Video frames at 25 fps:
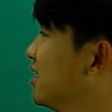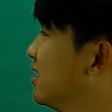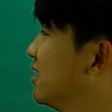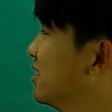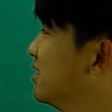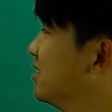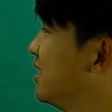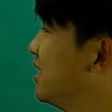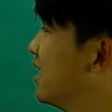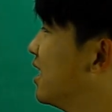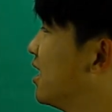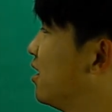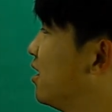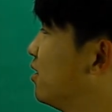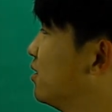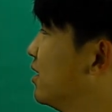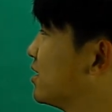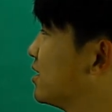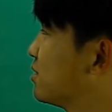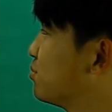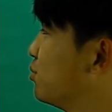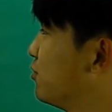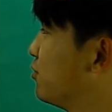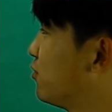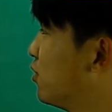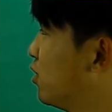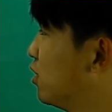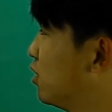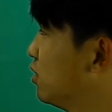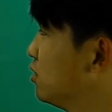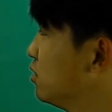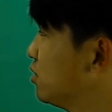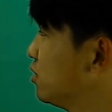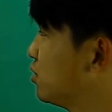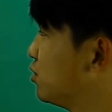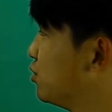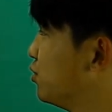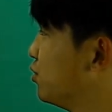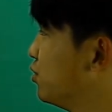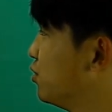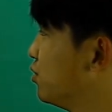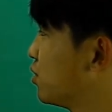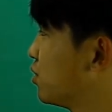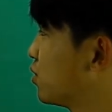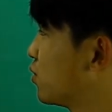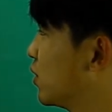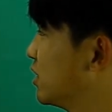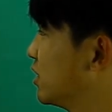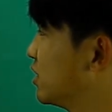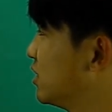Now let's move on to
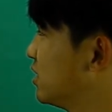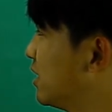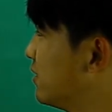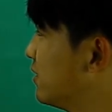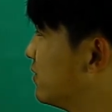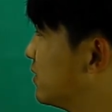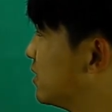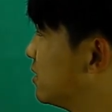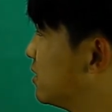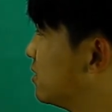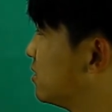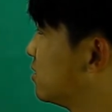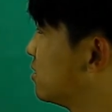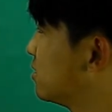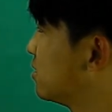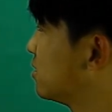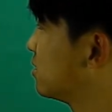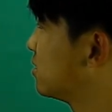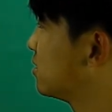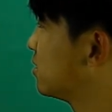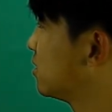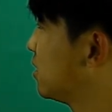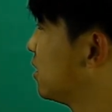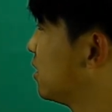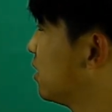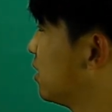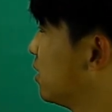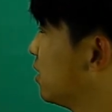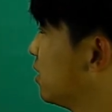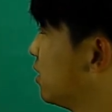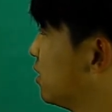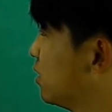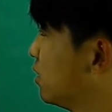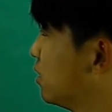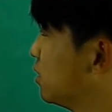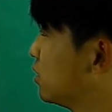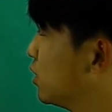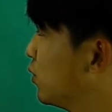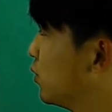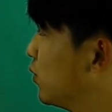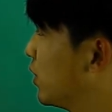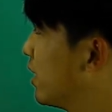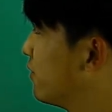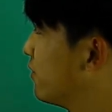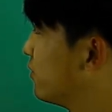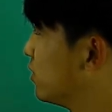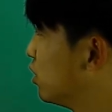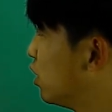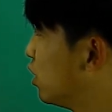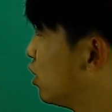question 7. So we
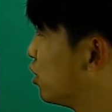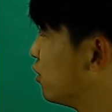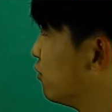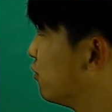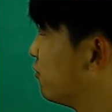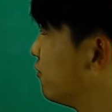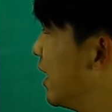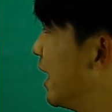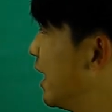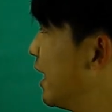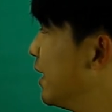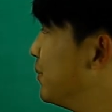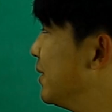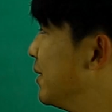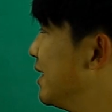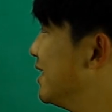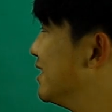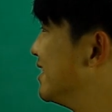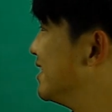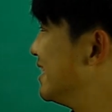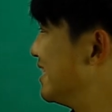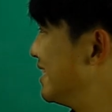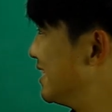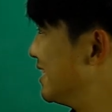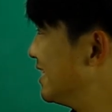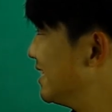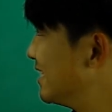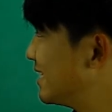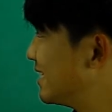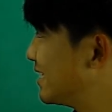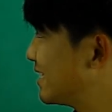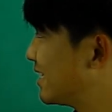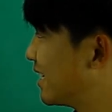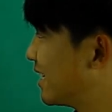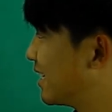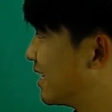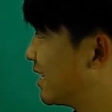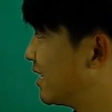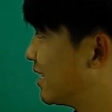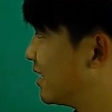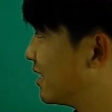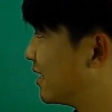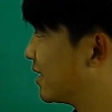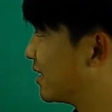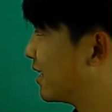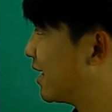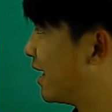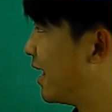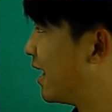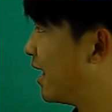have a lot of ABCs,
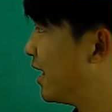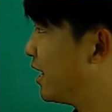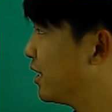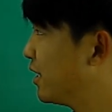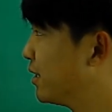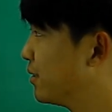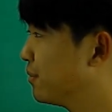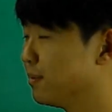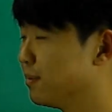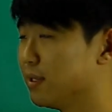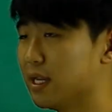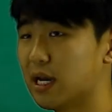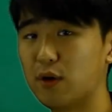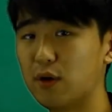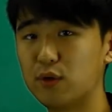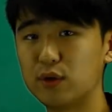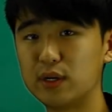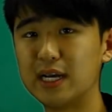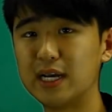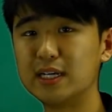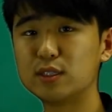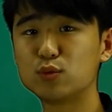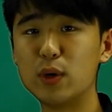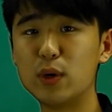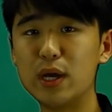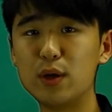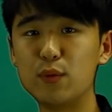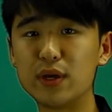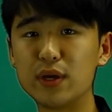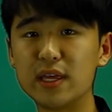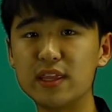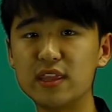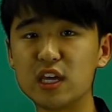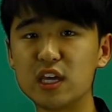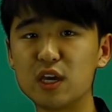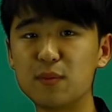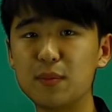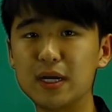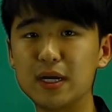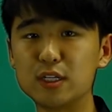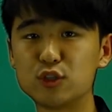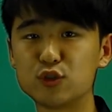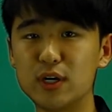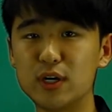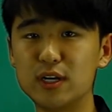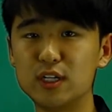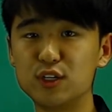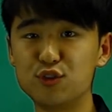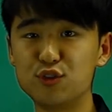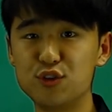okay? Now a nice way we can think about
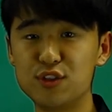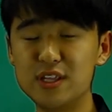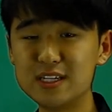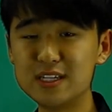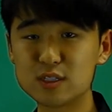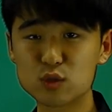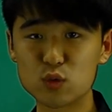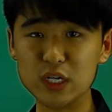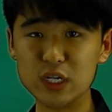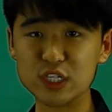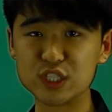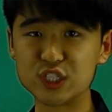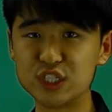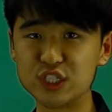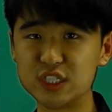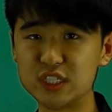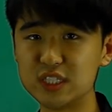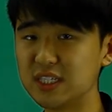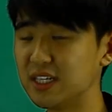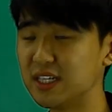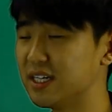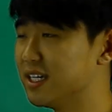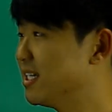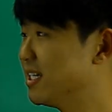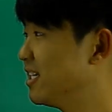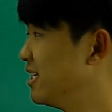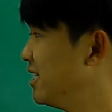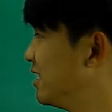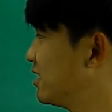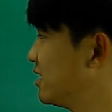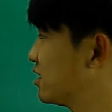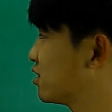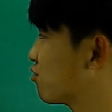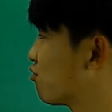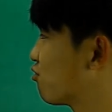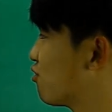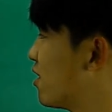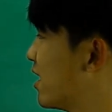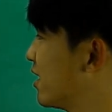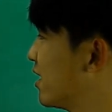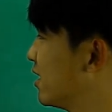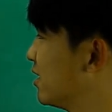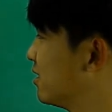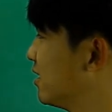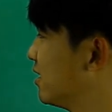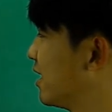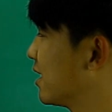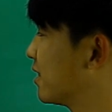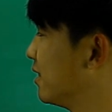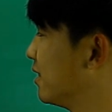trying to do this question is to write
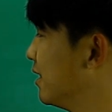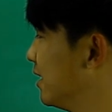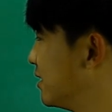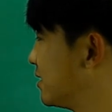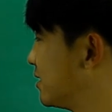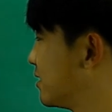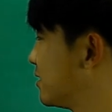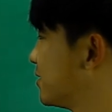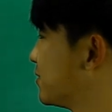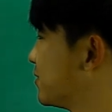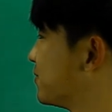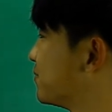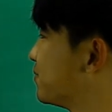it like this.